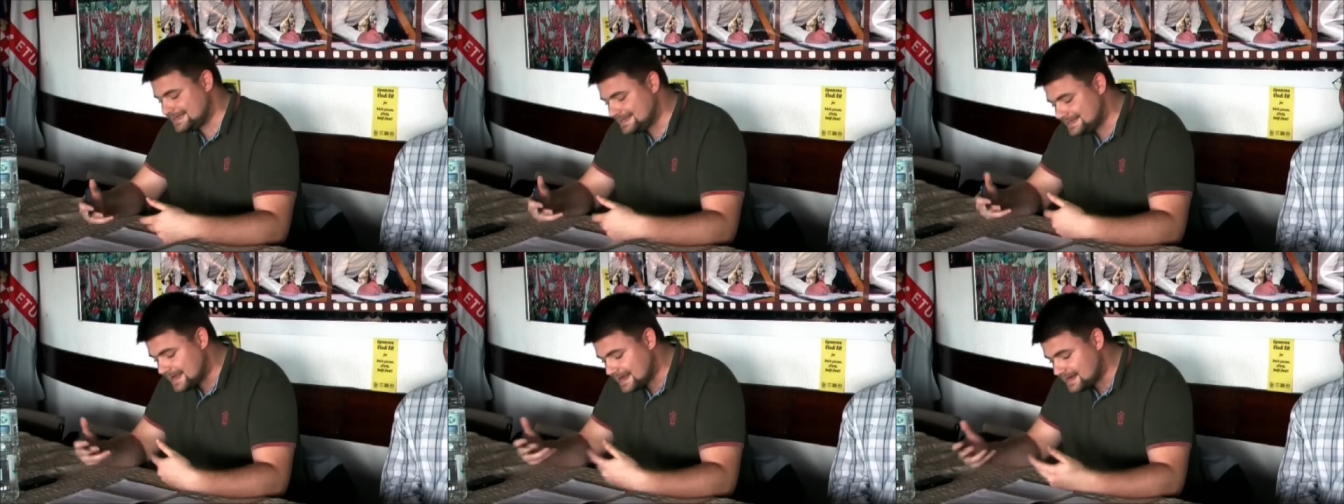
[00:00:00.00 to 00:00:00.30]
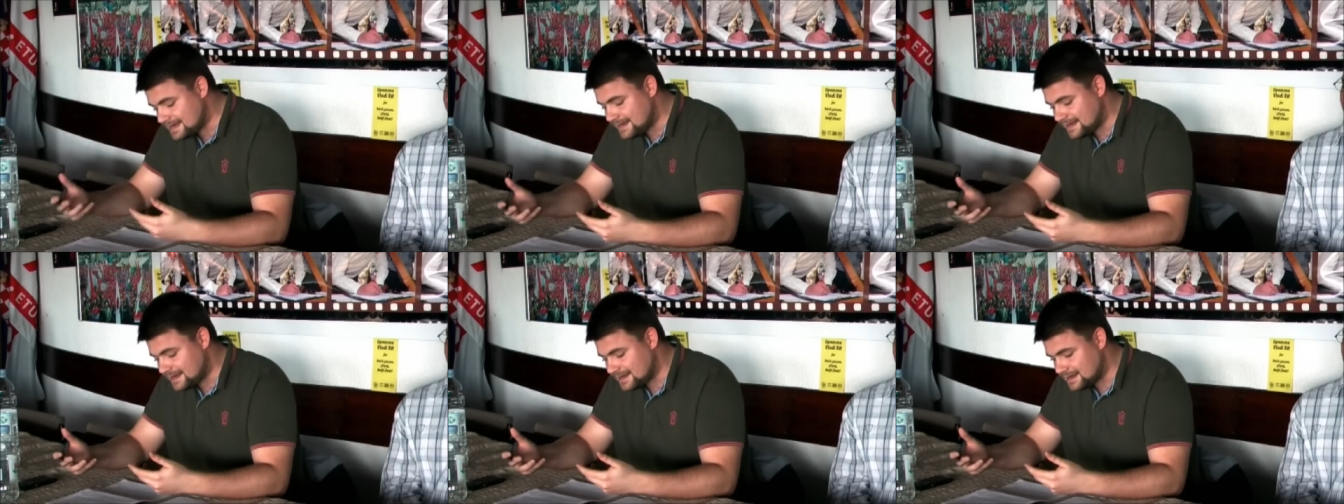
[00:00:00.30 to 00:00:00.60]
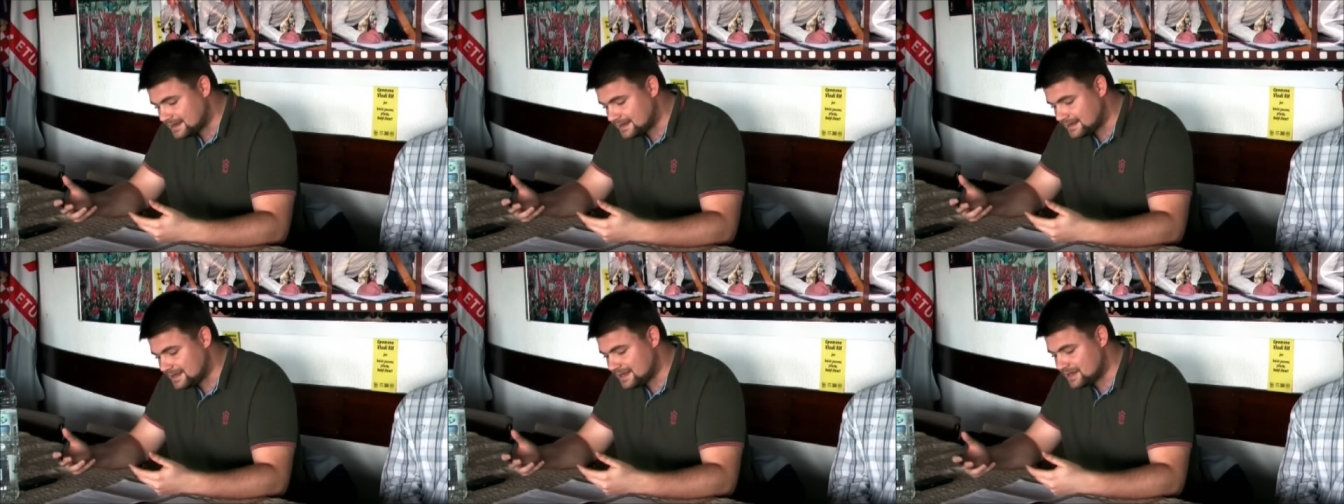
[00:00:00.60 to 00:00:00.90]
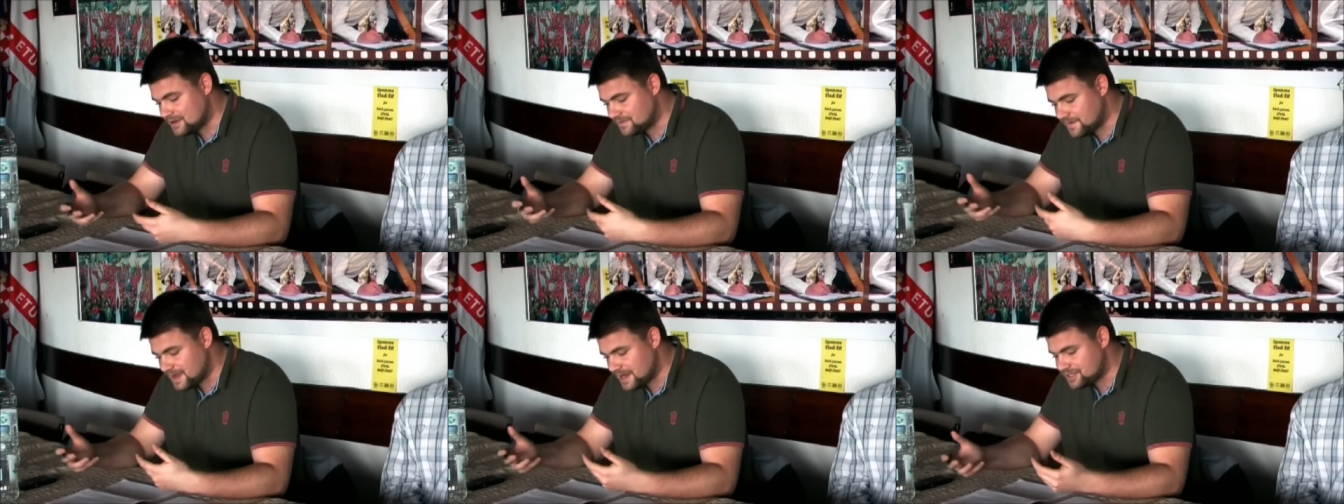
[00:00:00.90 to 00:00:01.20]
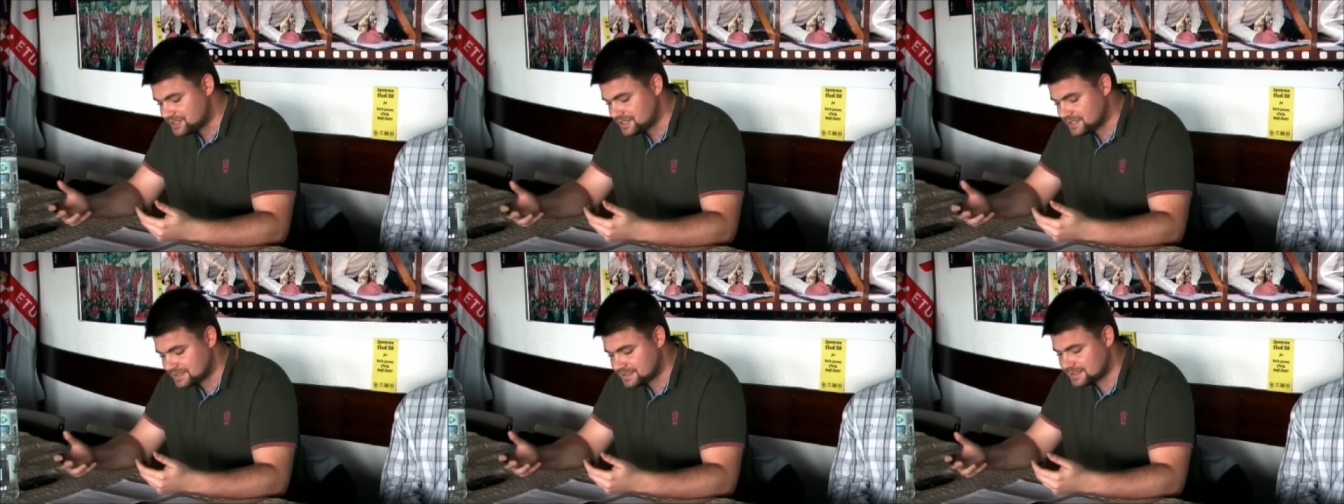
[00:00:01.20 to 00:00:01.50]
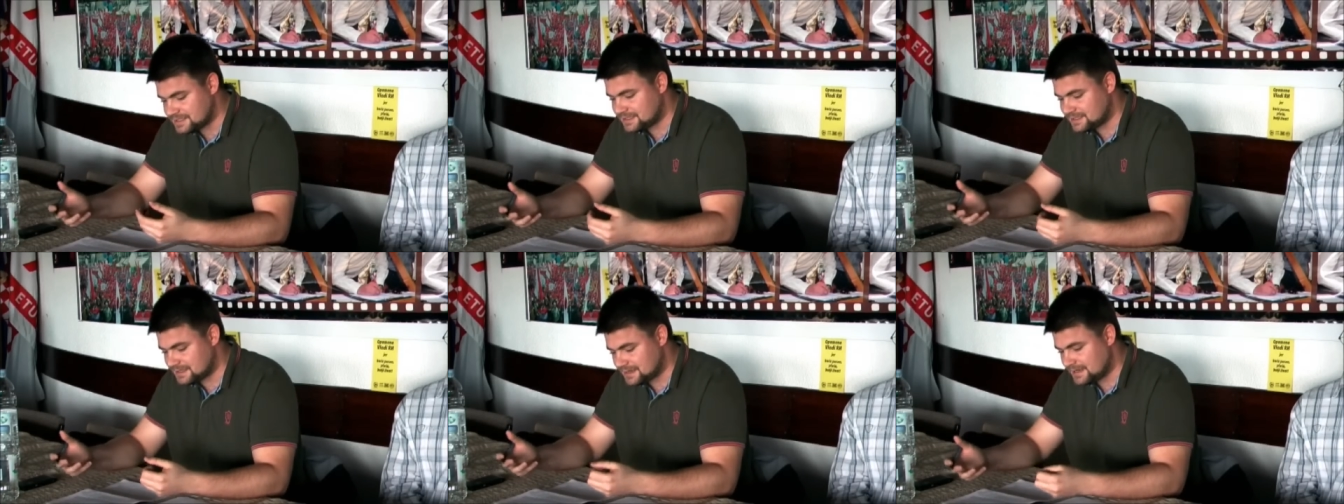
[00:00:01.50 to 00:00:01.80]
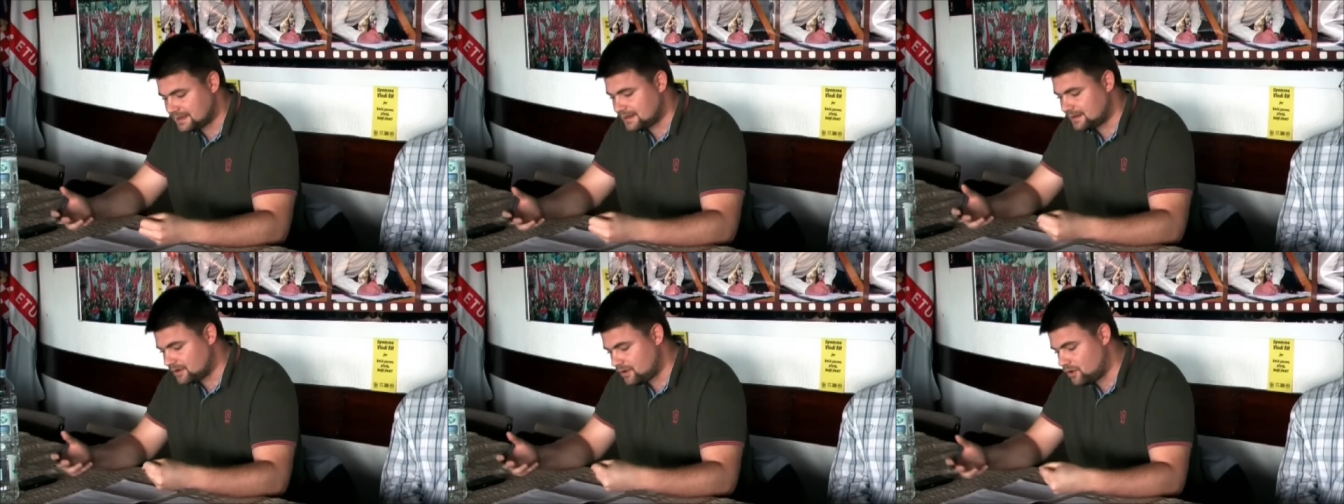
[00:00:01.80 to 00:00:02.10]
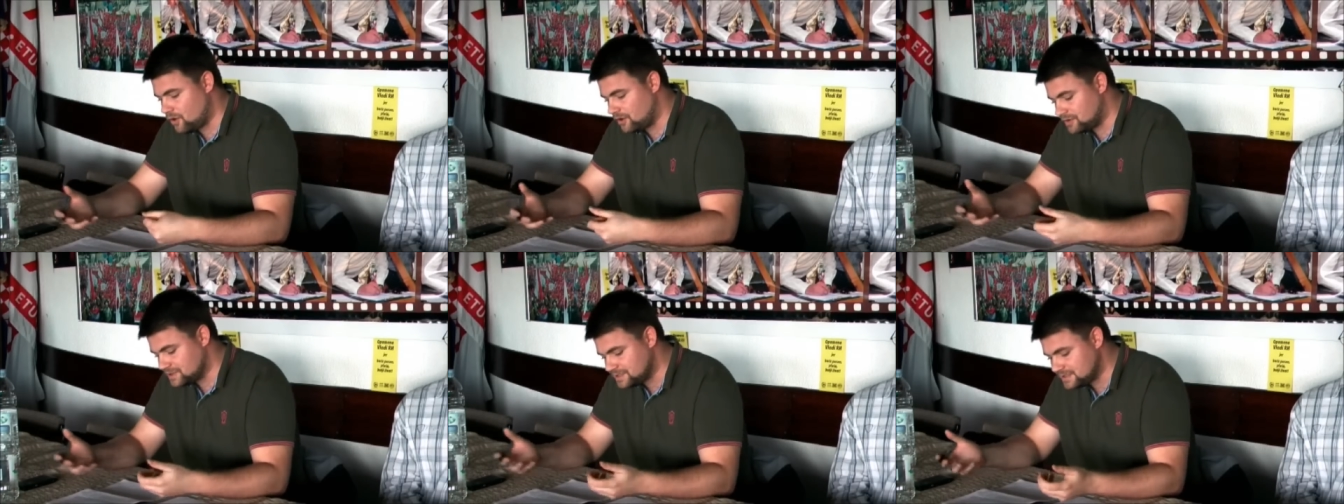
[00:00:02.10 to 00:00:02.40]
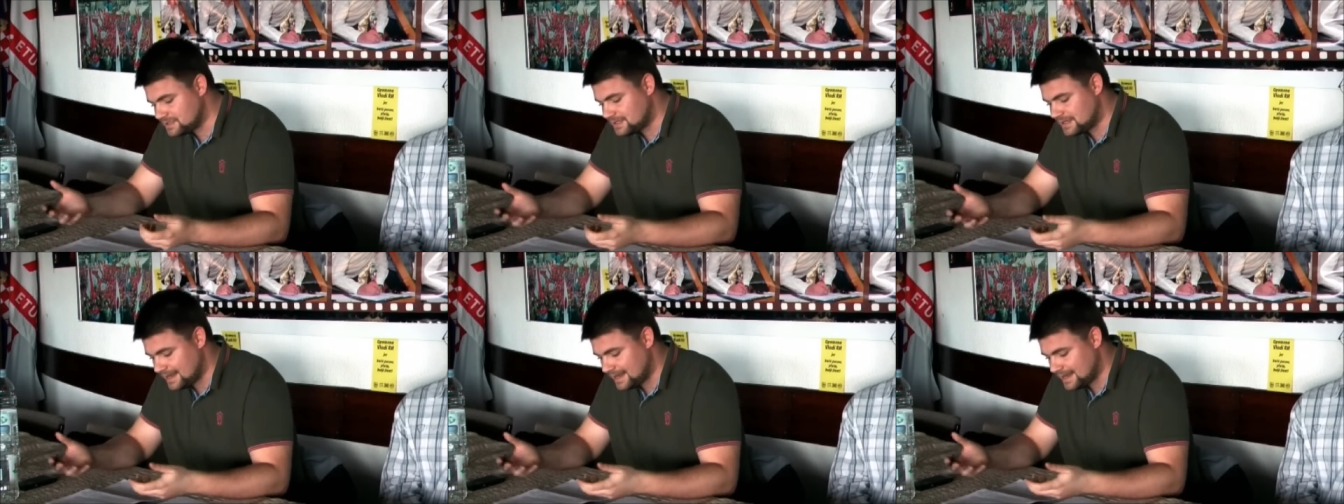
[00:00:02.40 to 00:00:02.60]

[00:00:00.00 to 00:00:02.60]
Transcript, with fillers: technical innovations cause